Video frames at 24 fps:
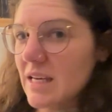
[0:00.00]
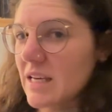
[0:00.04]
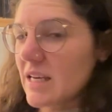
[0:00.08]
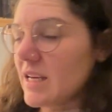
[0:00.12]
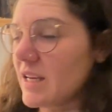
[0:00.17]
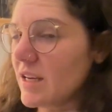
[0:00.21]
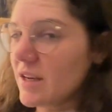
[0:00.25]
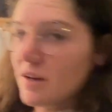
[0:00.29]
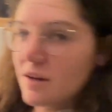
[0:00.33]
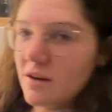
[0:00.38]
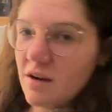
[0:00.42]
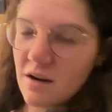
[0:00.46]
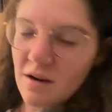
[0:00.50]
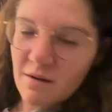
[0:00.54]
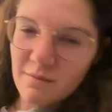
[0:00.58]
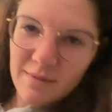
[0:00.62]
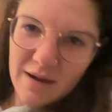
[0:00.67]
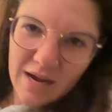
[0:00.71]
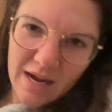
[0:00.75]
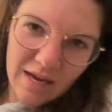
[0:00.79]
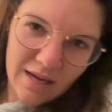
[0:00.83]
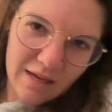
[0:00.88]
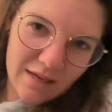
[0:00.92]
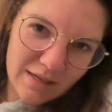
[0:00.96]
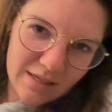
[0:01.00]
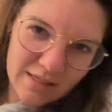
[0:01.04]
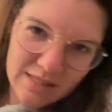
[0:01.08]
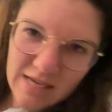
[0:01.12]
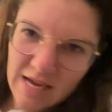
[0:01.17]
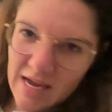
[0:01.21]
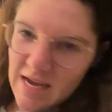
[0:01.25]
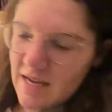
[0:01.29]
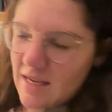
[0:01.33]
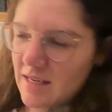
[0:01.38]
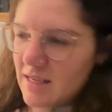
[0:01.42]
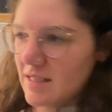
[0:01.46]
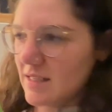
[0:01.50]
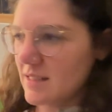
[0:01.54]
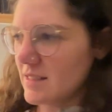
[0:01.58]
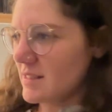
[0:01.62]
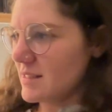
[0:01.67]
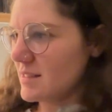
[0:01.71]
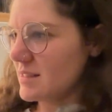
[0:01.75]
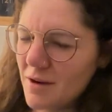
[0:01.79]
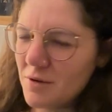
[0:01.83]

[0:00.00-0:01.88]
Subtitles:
here are my anxieties.